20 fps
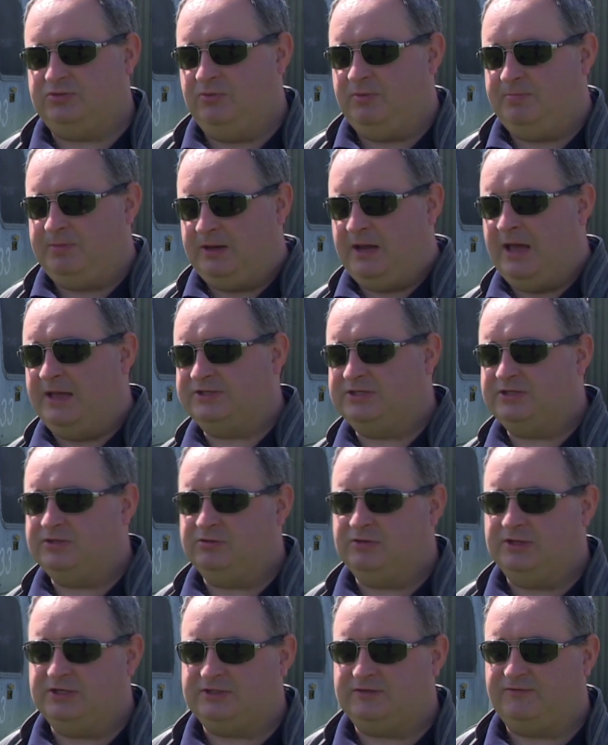We've been asked to do
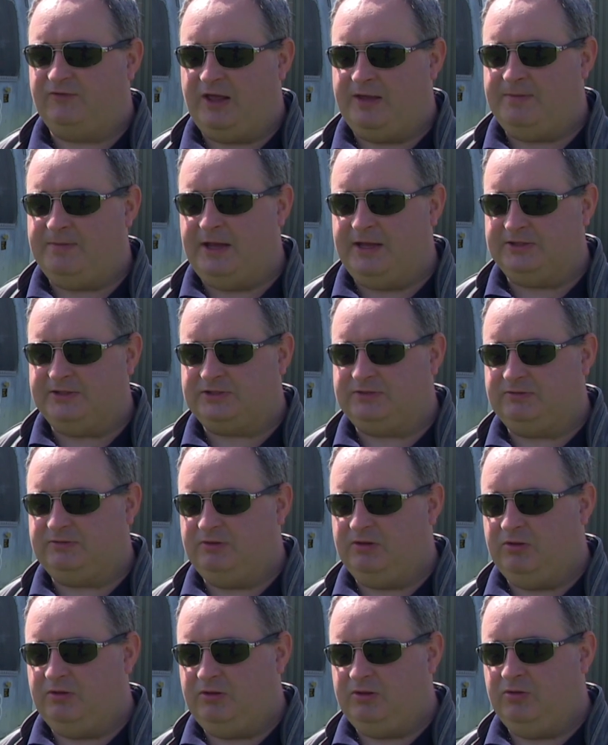this fly past
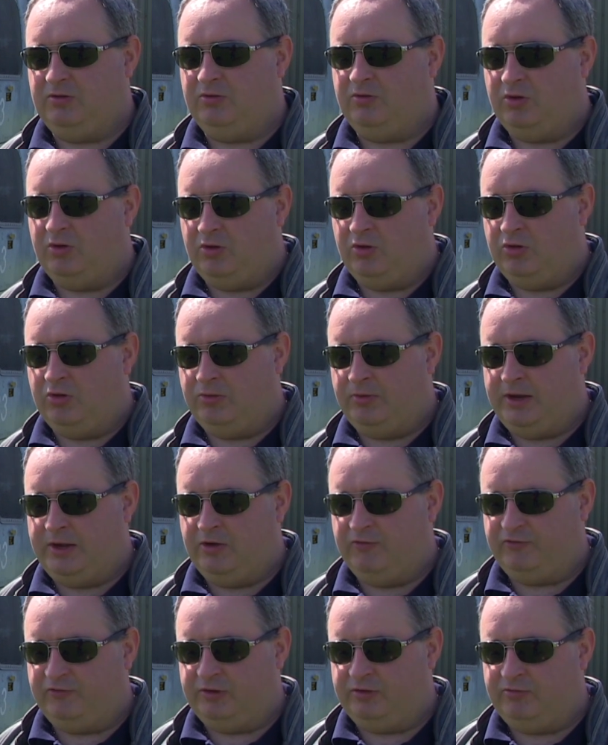the, you know all the way
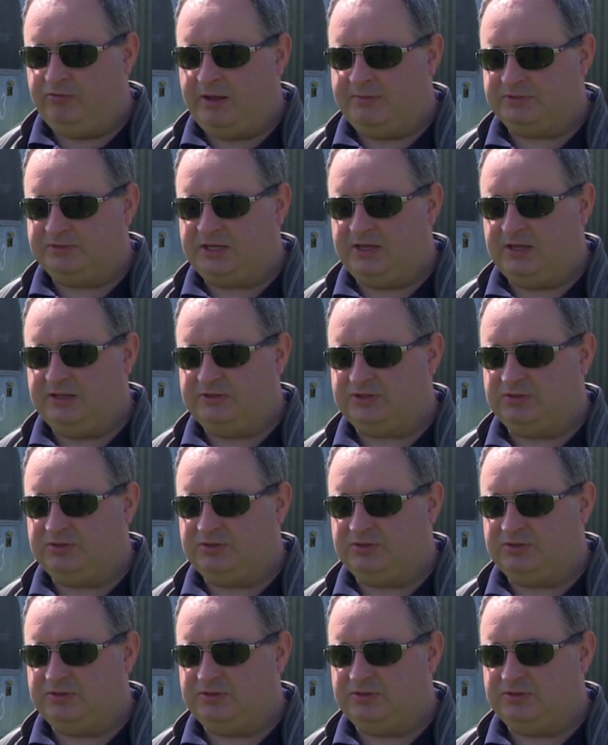over in Ramsgate,